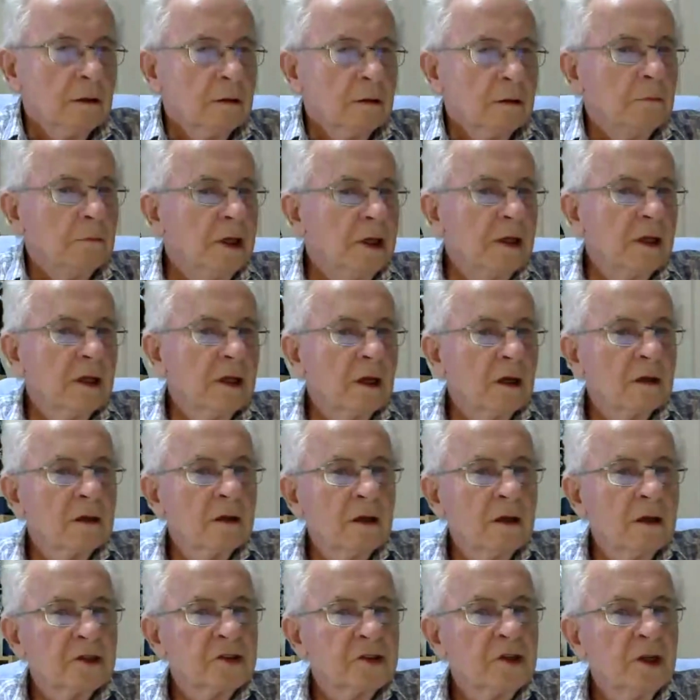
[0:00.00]
Many
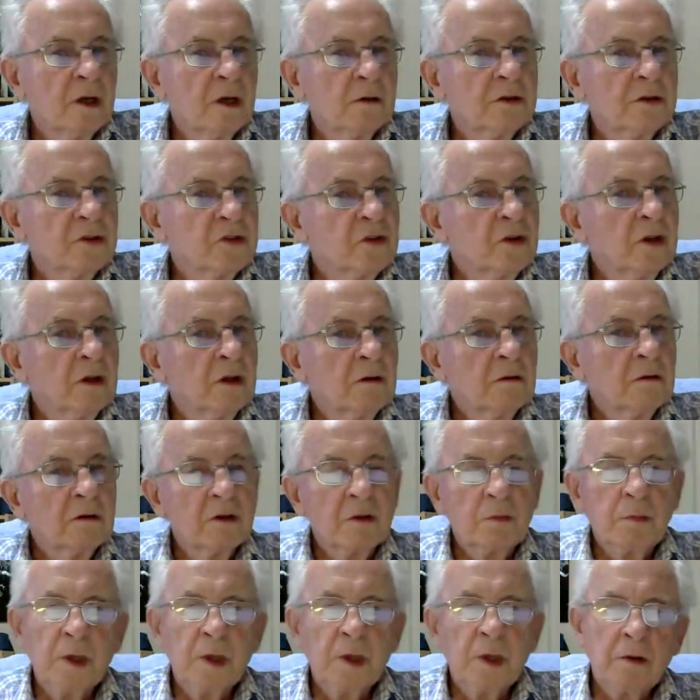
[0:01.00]
Catholics now
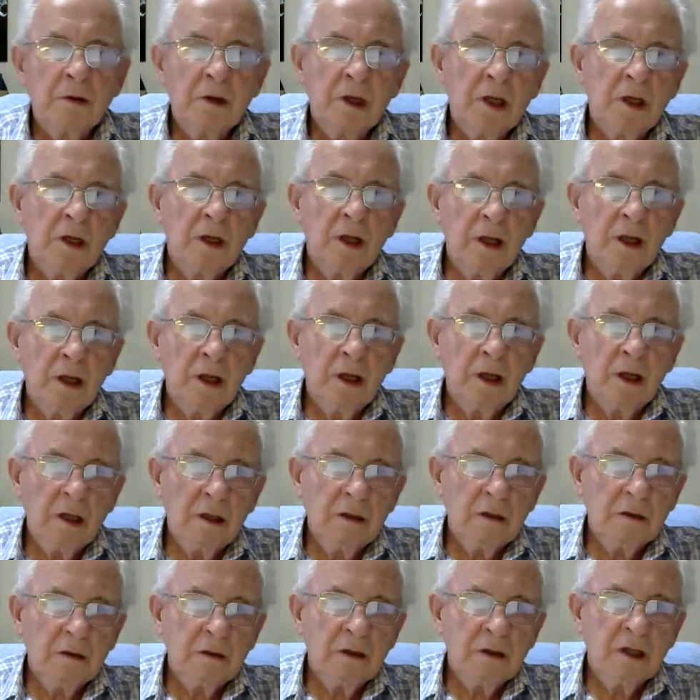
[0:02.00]
distinguish between
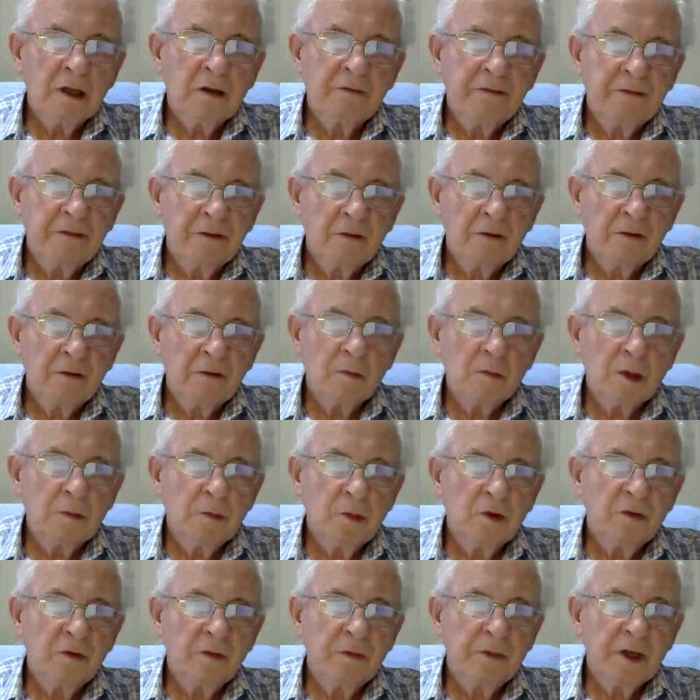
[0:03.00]
A, the informal
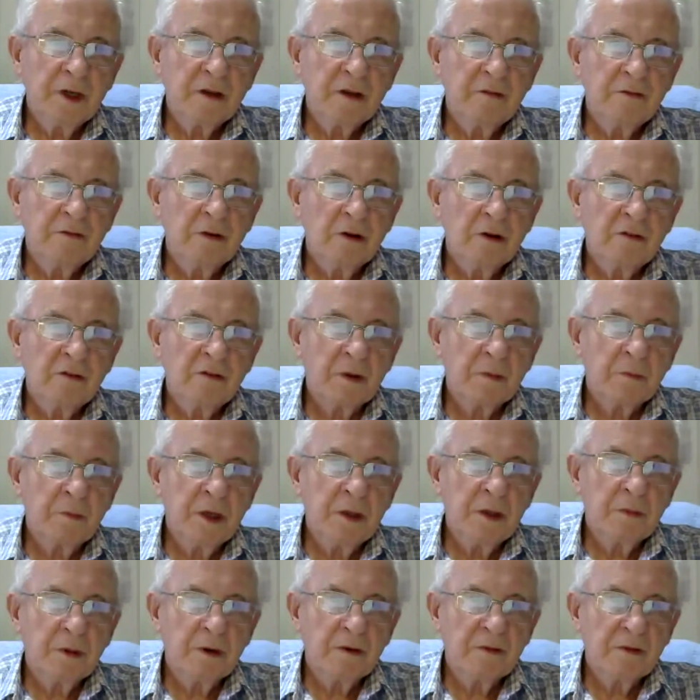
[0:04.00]
movement involving
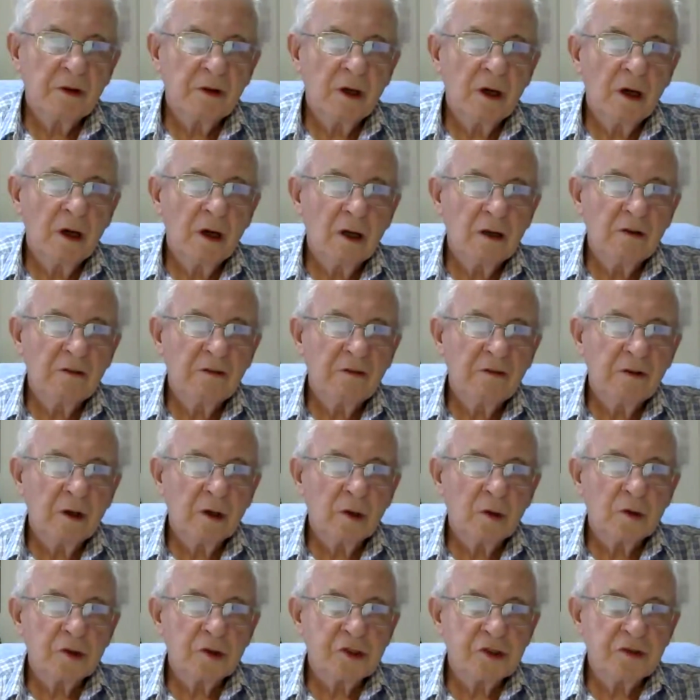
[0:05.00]
people of God and
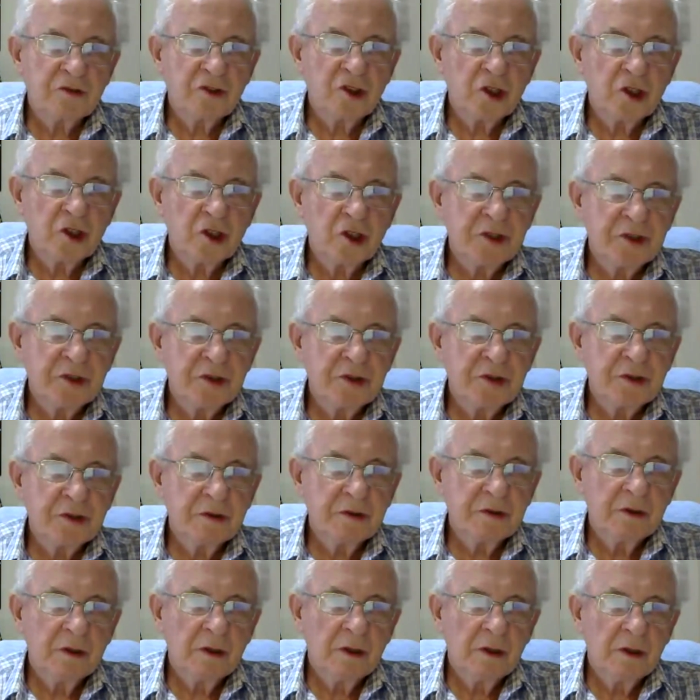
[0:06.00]
followers of Jesus,
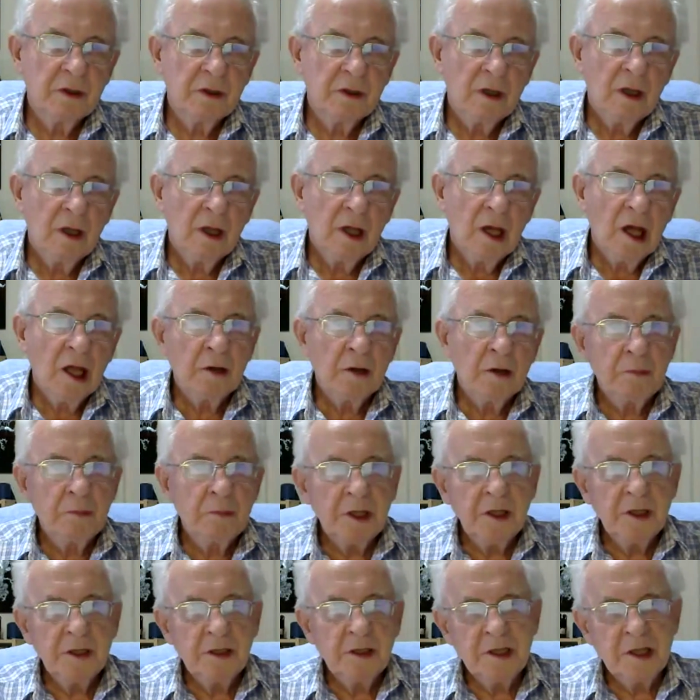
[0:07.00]
and
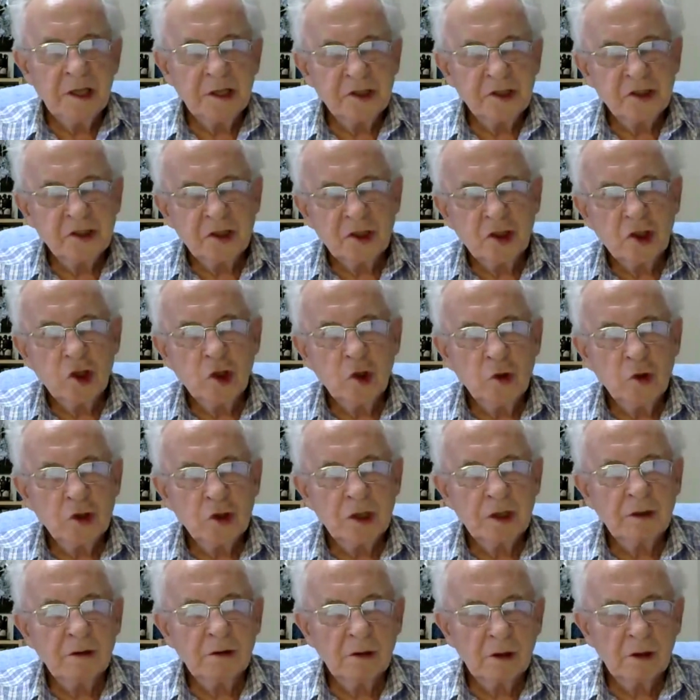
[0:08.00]
B, the
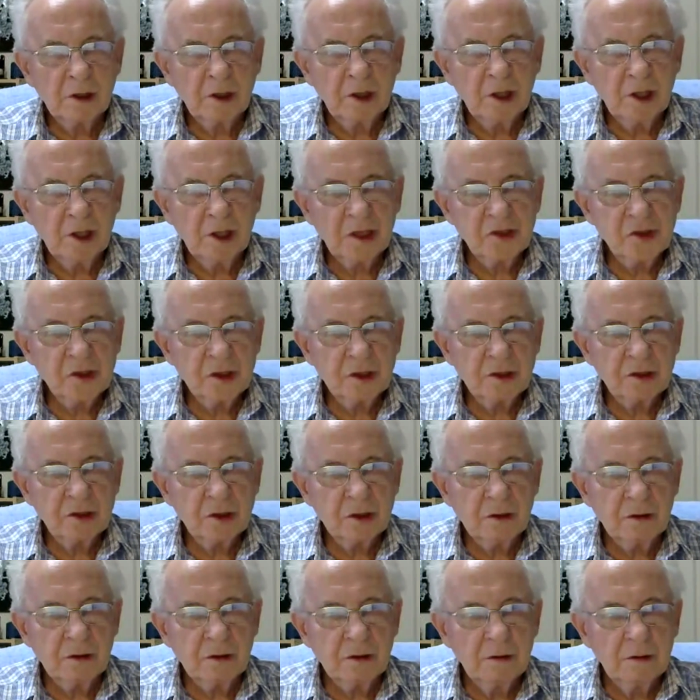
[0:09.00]
institution or
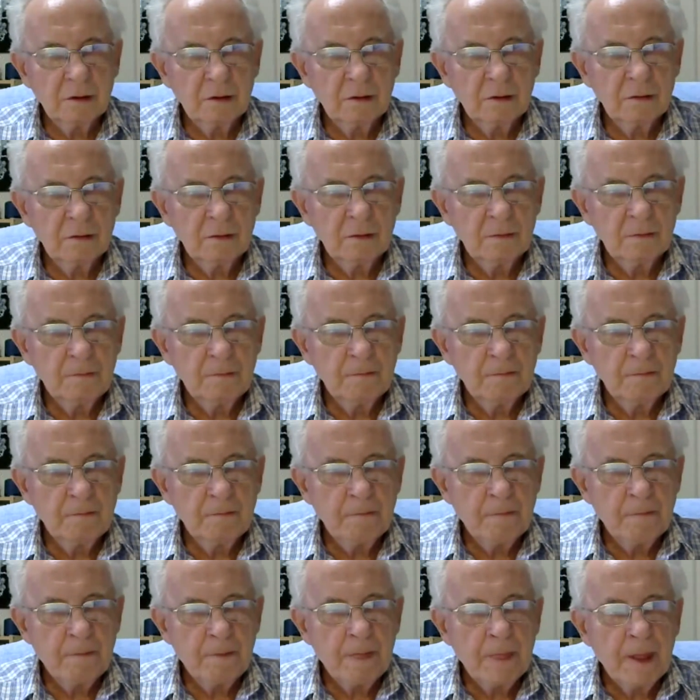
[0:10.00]
organization.
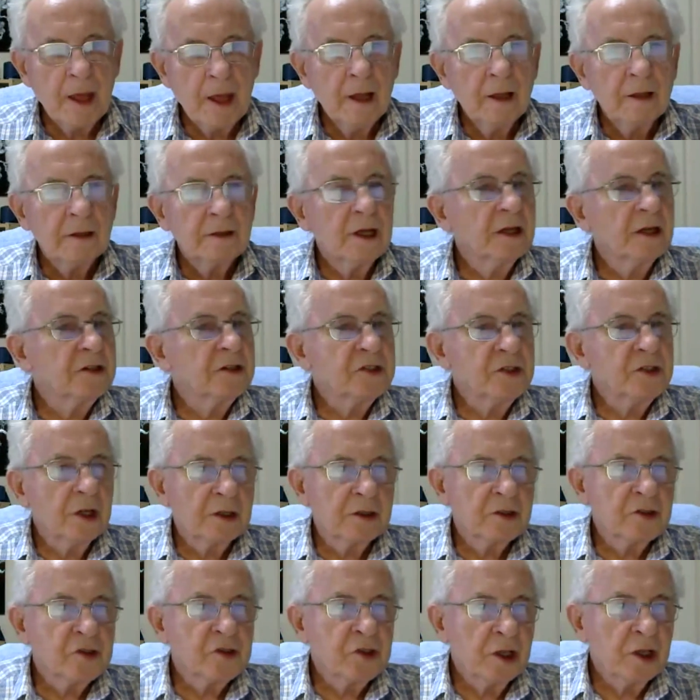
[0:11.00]
That is not
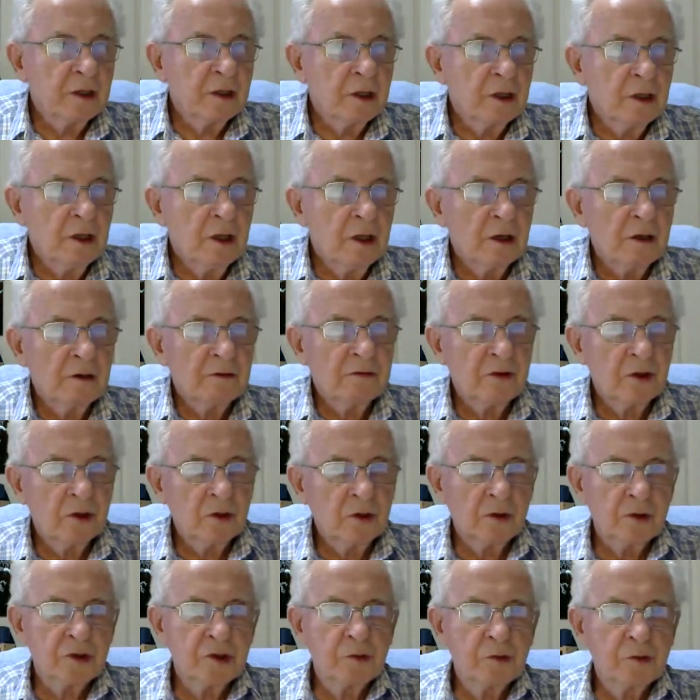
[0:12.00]
to say that none of
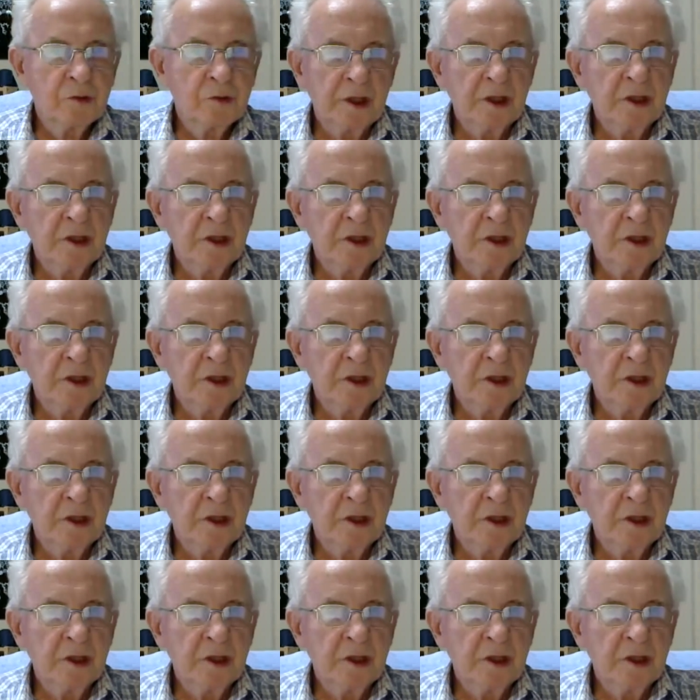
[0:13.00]
those with